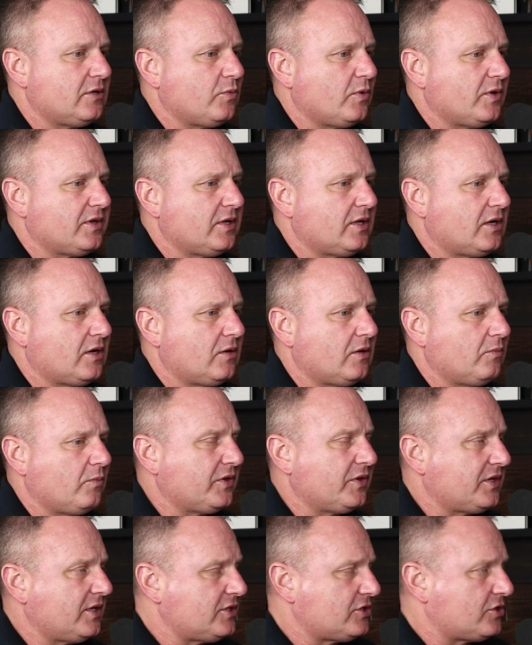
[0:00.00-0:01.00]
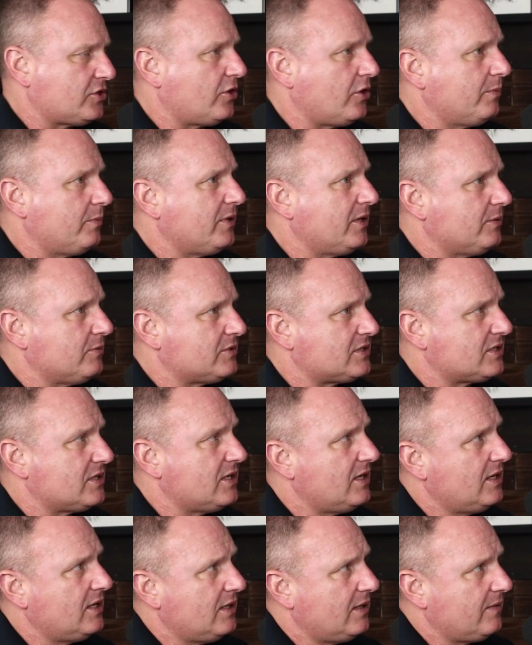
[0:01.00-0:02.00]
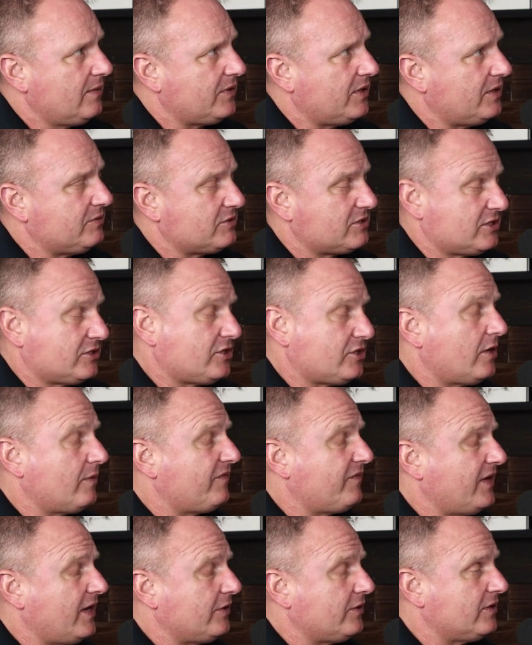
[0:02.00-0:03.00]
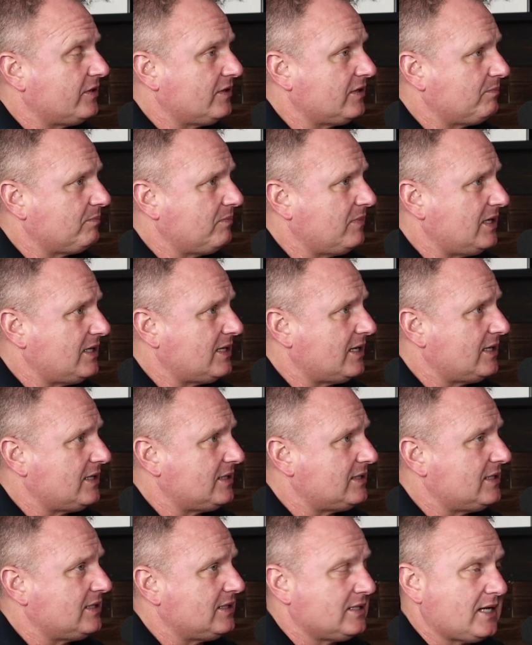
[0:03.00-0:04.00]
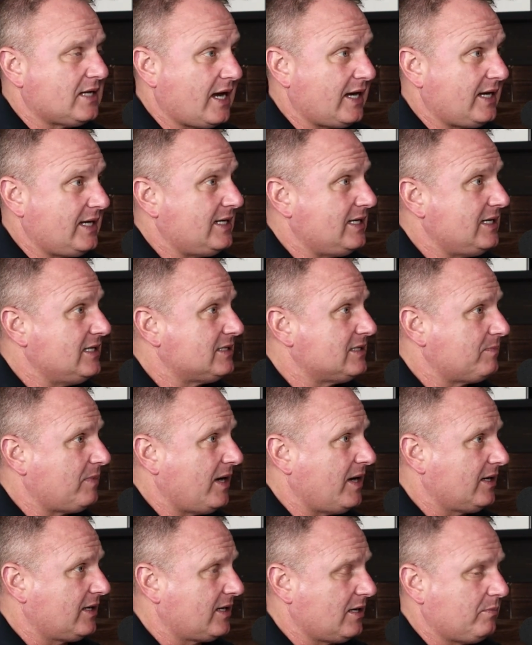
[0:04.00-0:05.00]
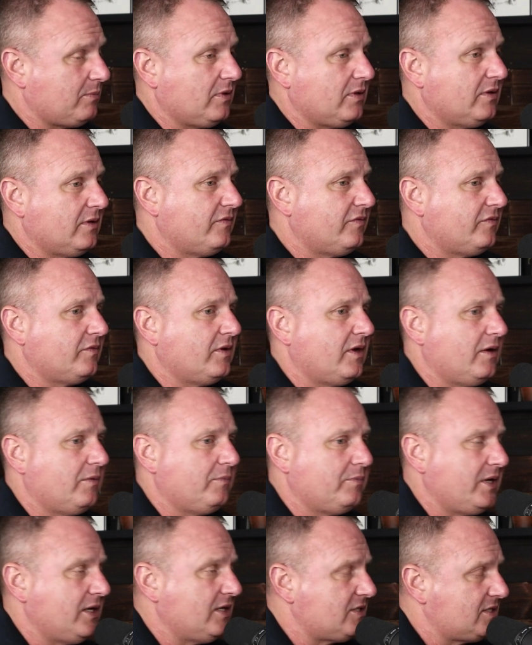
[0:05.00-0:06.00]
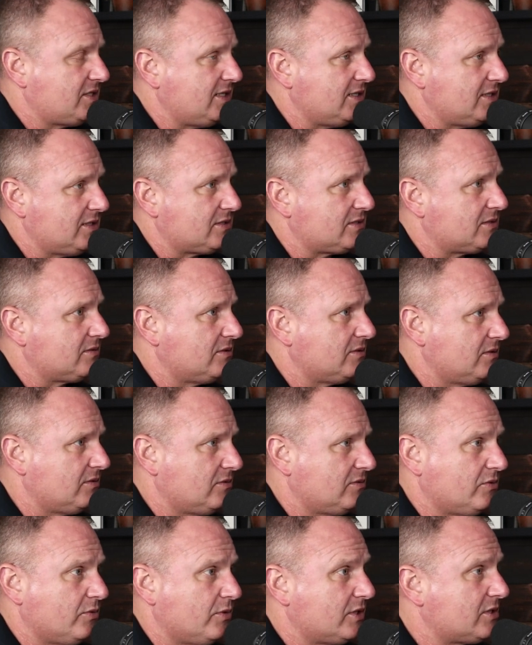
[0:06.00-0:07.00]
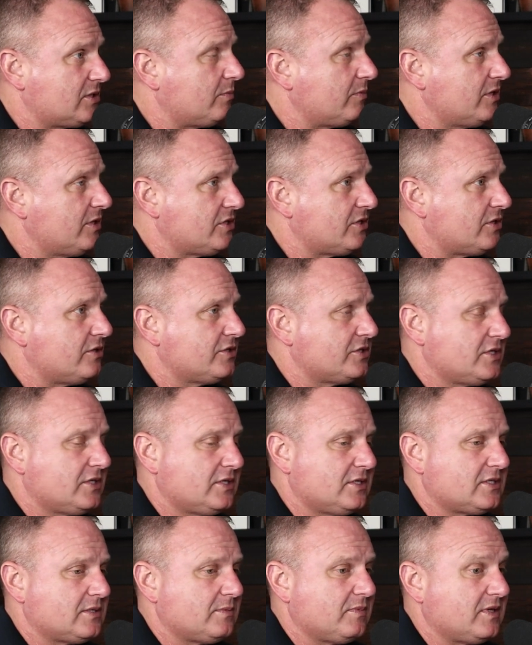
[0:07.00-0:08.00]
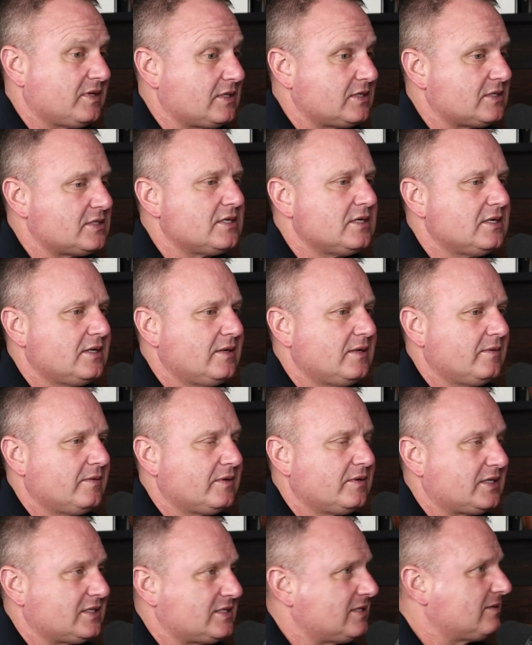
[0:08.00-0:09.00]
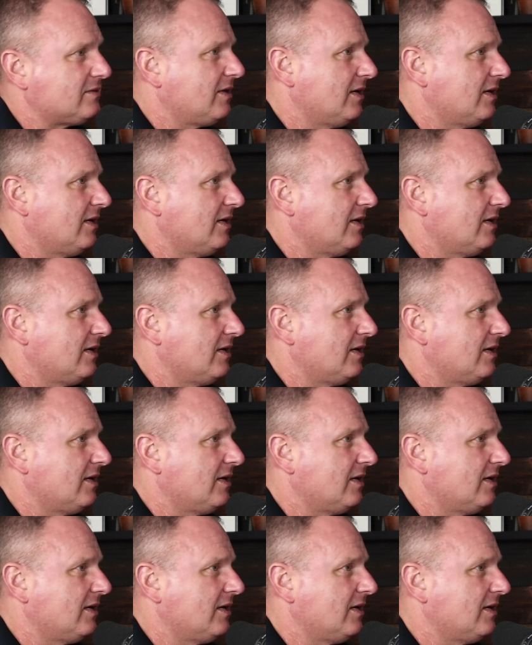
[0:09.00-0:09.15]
what they term, and it was a term founded in the mid-1990s by a couple of PhDs doing some research into some things, because